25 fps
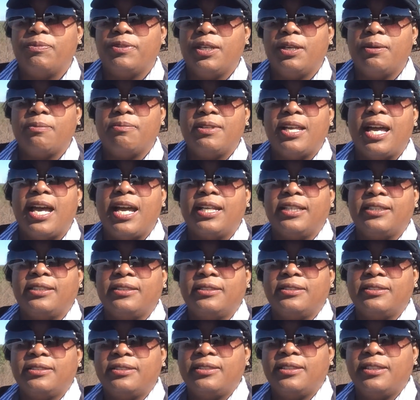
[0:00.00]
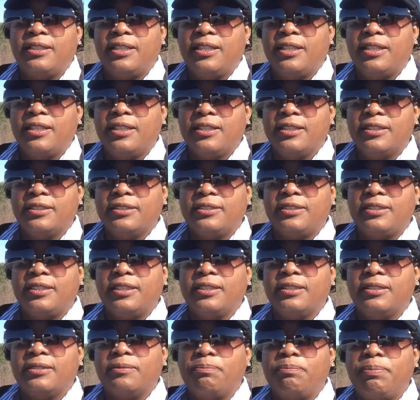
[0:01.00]
them not
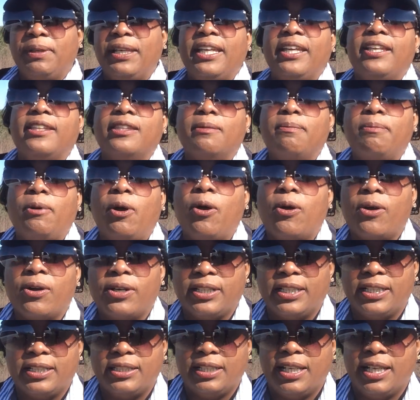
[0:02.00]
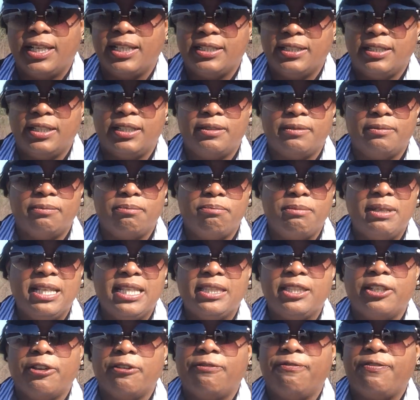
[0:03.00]
to be in the barn and
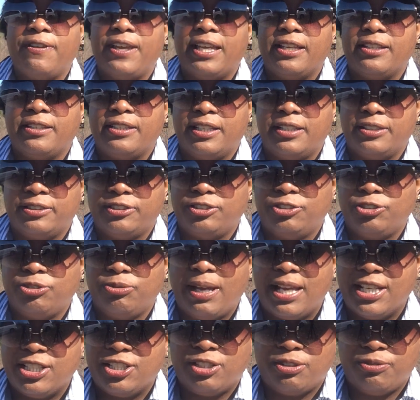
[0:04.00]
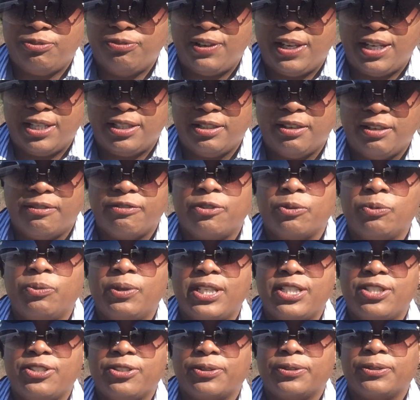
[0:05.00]
meet their tragic fate of the
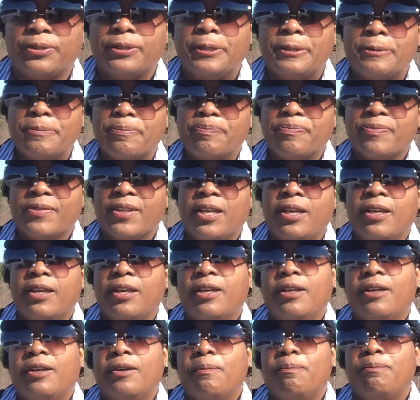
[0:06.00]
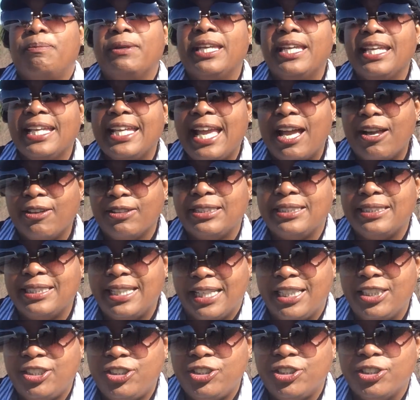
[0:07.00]
winter. Being out in
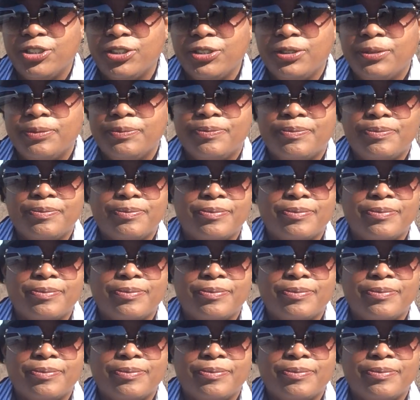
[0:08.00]
nature